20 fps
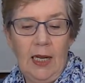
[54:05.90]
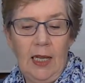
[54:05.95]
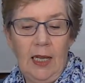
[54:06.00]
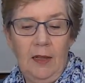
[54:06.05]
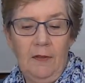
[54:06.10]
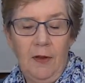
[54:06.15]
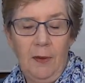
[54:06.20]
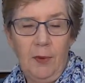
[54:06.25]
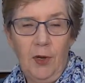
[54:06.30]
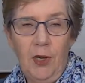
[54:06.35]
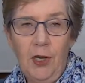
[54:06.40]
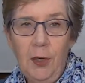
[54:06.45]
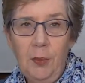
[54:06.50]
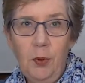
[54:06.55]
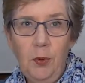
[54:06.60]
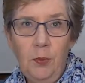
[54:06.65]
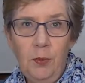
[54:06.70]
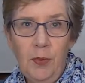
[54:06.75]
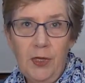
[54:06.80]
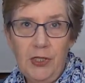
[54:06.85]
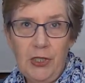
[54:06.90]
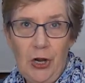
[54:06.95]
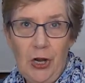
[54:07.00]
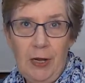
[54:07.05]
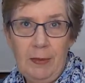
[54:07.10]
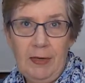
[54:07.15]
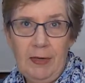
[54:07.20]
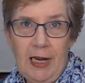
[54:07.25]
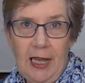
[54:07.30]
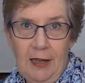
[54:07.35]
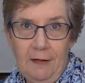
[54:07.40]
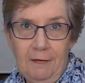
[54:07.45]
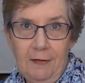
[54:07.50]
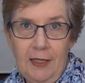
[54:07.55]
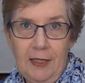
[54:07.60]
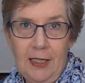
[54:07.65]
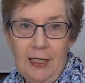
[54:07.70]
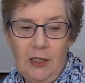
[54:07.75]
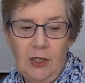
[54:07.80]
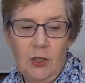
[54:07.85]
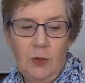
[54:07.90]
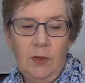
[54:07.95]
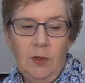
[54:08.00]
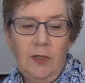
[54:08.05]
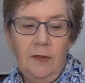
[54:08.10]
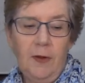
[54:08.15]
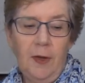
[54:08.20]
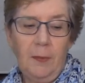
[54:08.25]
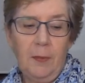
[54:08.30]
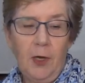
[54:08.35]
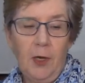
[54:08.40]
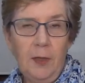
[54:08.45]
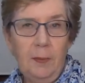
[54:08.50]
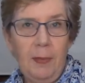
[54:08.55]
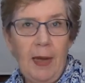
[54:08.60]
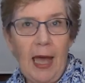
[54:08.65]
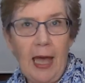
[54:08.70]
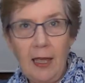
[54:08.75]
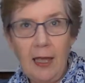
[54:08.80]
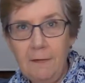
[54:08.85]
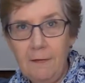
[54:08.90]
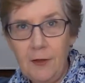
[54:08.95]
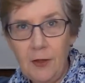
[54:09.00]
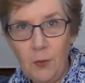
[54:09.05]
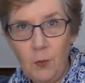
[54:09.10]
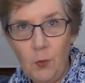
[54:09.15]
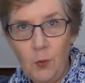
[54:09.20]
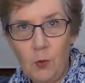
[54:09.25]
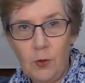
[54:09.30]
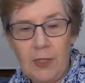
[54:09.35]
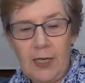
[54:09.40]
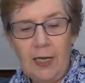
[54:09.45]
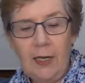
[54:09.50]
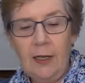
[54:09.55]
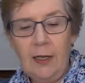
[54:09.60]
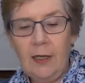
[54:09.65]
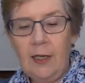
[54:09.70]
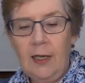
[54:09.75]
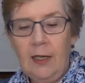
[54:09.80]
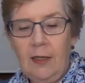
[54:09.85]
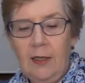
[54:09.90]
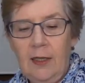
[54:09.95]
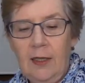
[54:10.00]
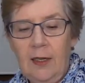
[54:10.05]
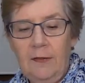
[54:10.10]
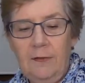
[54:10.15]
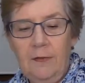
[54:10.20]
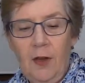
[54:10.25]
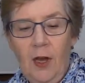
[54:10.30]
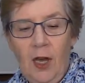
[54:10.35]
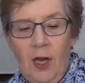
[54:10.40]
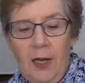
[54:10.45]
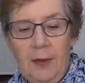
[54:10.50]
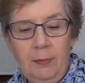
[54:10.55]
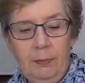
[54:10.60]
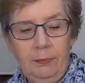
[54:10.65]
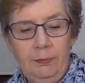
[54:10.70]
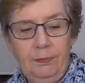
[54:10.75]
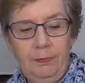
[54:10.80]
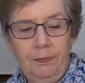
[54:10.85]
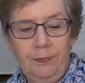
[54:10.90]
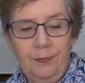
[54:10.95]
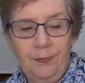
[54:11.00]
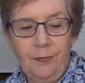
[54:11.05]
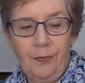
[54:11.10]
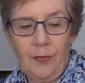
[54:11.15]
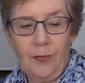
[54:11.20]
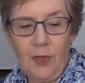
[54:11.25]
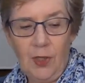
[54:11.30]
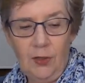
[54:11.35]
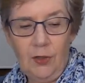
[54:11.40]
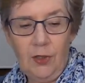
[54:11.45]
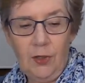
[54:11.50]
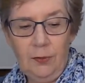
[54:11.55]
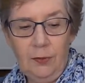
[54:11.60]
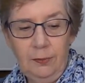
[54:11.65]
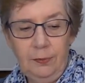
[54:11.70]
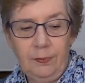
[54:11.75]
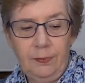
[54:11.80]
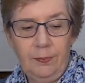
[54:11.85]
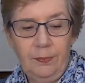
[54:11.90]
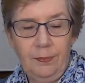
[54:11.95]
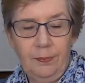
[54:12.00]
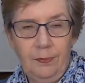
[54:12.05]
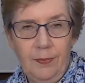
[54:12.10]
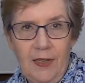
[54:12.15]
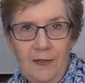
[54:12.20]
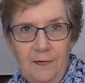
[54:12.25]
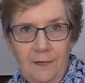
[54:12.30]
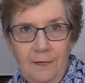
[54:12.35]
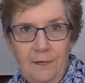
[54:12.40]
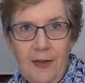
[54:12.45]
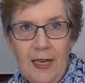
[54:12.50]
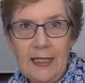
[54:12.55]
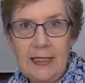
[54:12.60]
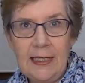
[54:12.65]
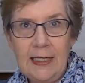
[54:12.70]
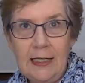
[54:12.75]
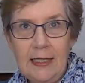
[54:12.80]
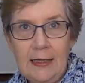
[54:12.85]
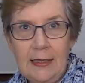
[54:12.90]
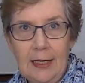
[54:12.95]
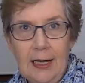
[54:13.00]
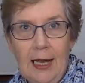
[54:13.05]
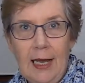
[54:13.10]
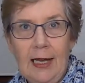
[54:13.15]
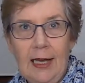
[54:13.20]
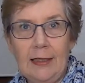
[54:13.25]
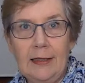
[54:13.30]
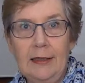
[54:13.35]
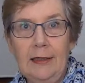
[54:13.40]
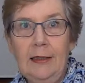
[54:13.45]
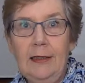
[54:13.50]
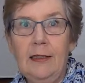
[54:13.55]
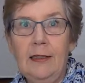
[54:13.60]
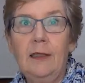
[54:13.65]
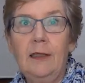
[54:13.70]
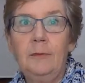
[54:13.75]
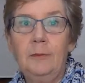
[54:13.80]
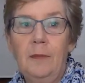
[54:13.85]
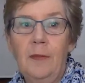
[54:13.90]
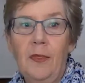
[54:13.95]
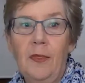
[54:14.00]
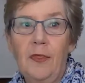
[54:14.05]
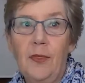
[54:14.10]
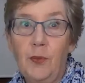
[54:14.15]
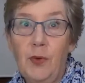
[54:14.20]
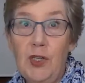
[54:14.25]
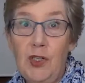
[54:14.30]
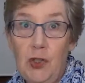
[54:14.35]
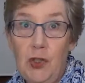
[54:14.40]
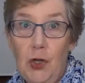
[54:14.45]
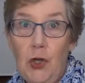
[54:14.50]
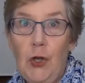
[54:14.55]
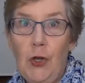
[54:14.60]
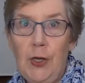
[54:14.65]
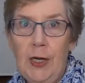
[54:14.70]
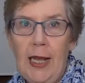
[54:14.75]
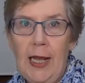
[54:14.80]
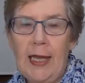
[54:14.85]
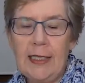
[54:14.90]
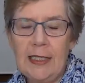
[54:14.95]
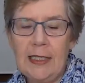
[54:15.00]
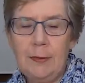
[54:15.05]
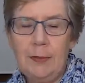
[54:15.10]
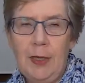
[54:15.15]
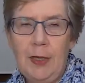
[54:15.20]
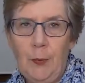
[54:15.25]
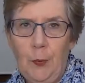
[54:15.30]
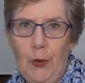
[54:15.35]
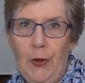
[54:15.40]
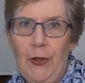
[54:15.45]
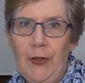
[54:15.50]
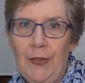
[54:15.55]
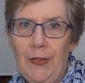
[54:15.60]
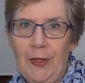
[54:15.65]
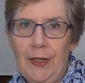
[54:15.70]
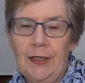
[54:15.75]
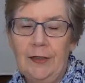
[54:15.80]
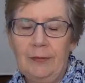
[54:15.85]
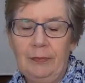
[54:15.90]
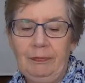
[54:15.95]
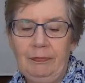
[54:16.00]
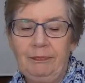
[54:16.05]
If I'm going to put my time and effort into it, if I'm going to pay for the water, if I'm, investing in the garden, the return has to be worth it.